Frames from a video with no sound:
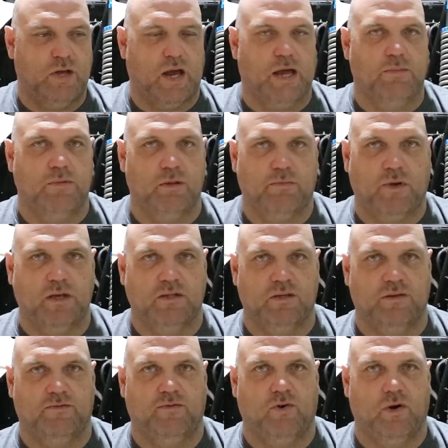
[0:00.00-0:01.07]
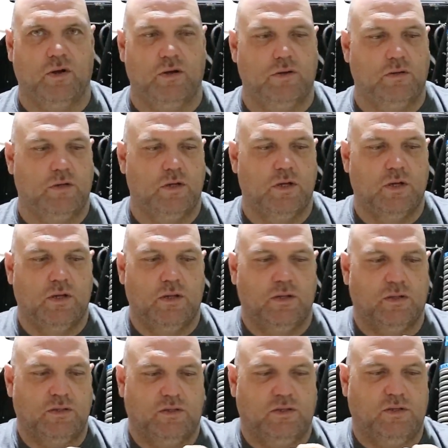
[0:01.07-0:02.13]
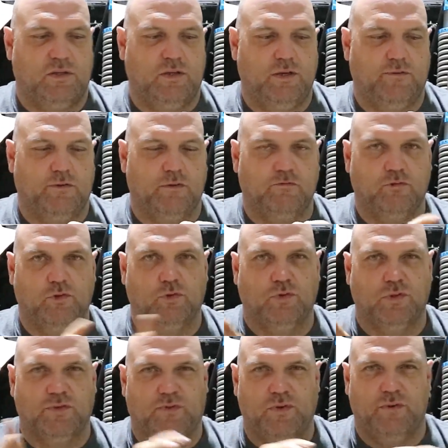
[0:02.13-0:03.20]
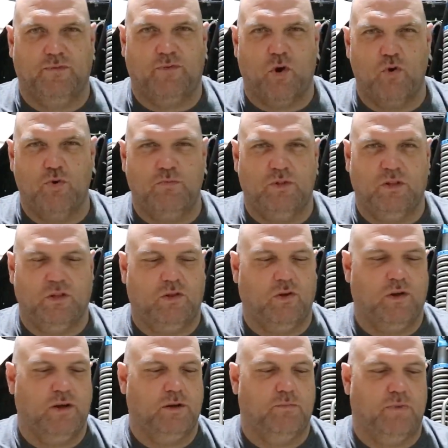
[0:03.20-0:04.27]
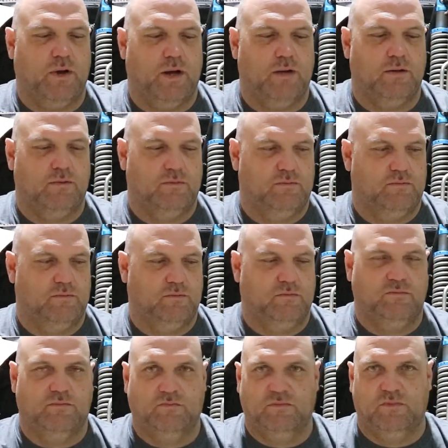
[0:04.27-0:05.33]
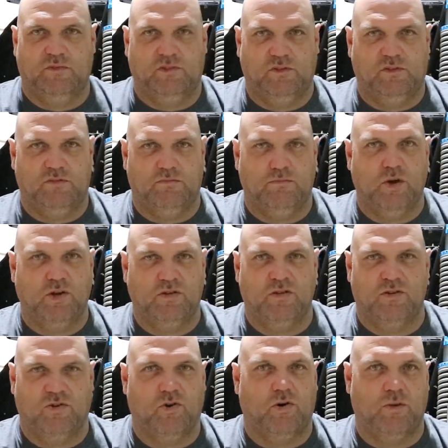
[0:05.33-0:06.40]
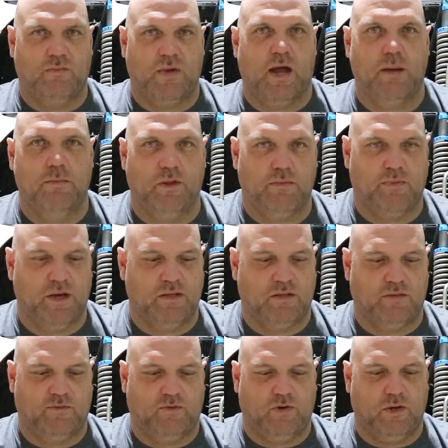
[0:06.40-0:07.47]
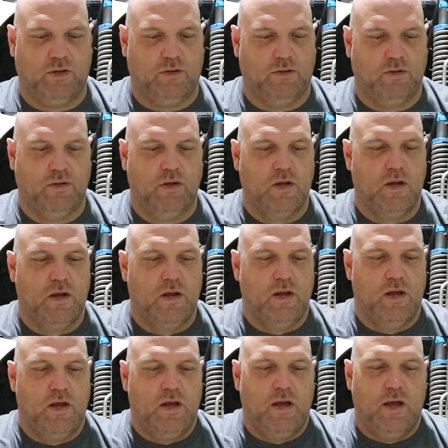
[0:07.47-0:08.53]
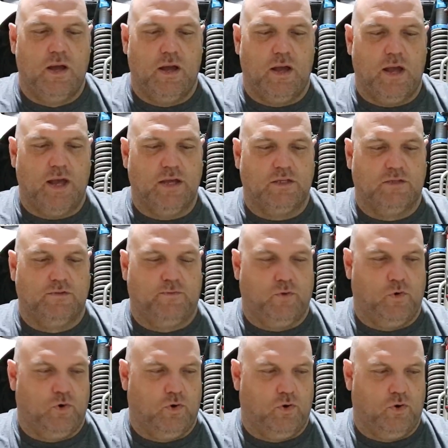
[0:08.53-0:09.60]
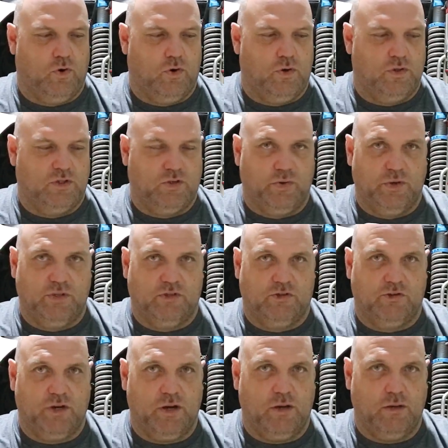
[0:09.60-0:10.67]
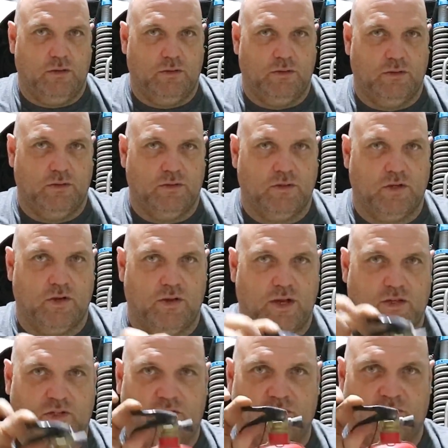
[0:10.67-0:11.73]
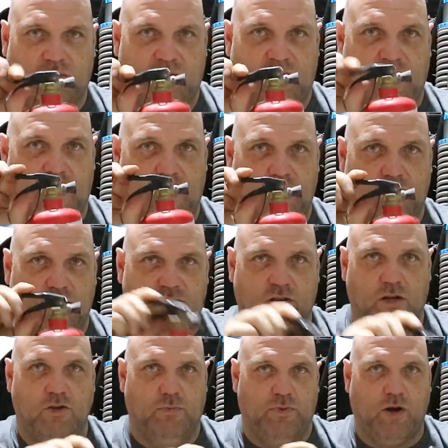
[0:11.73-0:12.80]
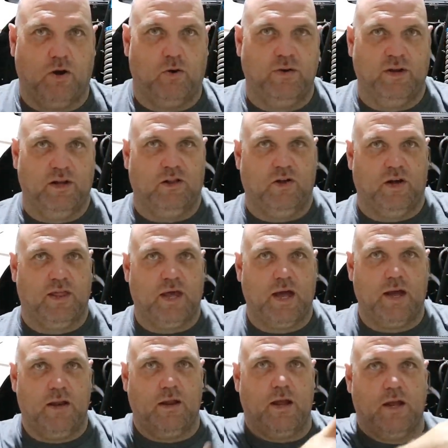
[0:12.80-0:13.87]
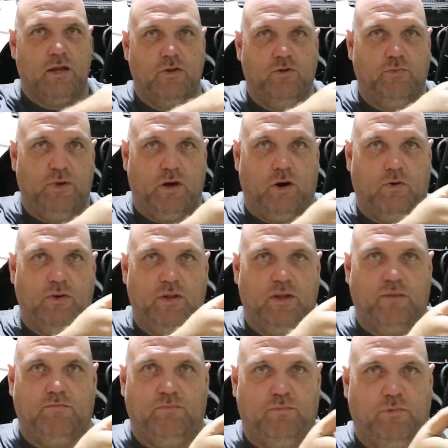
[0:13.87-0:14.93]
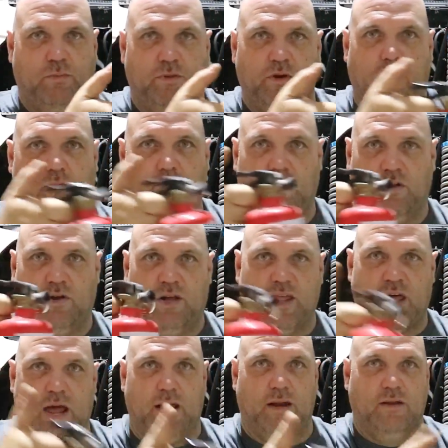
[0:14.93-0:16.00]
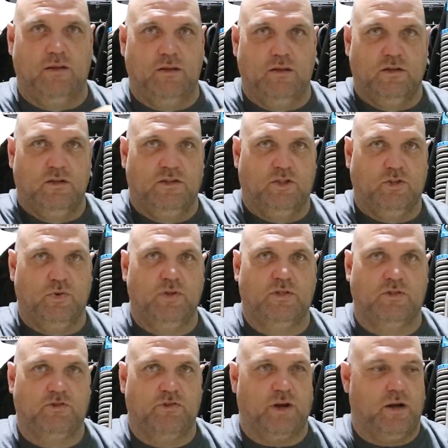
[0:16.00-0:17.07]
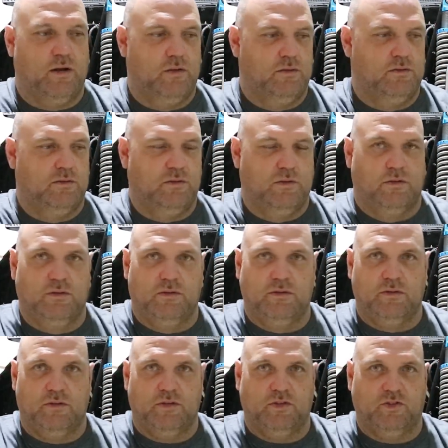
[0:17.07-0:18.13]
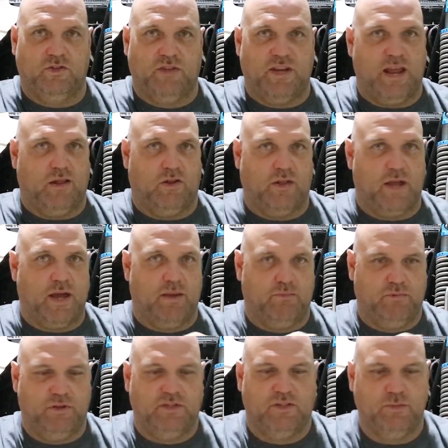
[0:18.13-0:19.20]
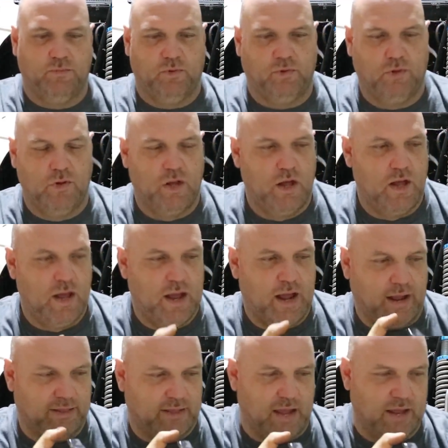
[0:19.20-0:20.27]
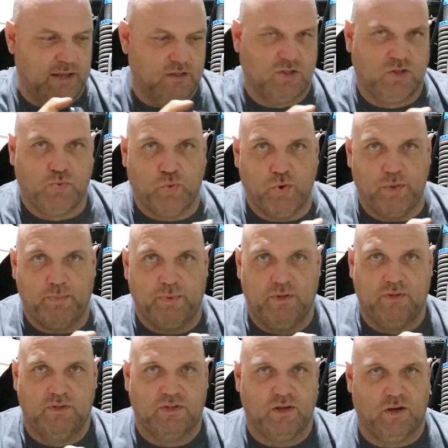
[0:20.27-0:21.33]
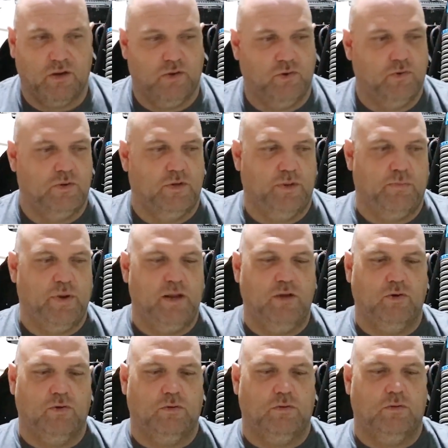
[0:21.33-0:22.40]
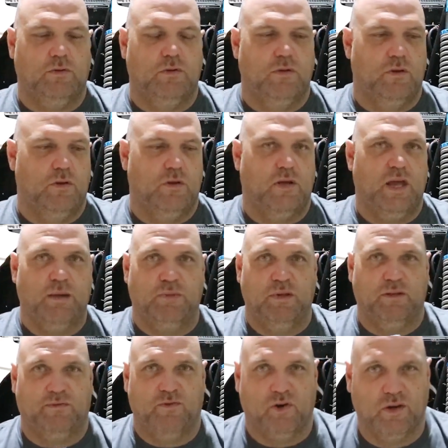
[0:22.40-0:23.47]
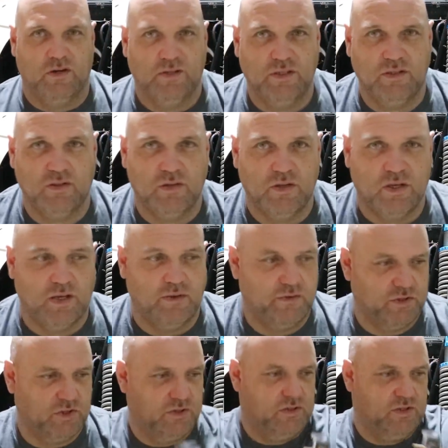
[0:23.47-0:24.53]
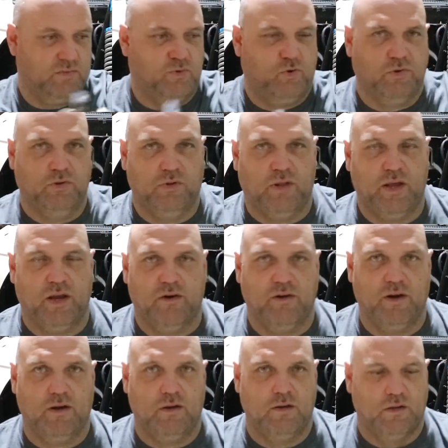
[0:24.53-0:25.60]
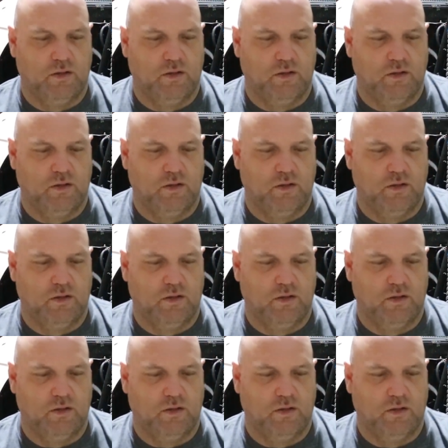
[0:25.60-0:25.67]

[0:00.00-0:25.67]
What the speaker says: you aim at the base of the fire. There's different rules for foam and the like, but most of the time aim at the base of the fire. S for squeeze the trigger. So that's just that. So you'll be holding it like that, and you'll be holding that, probably holding it like that. Squeeze the trigger. It's just down like that, pretty simple. And then sweep. So depending on how big the fire is, if it's just a small little area,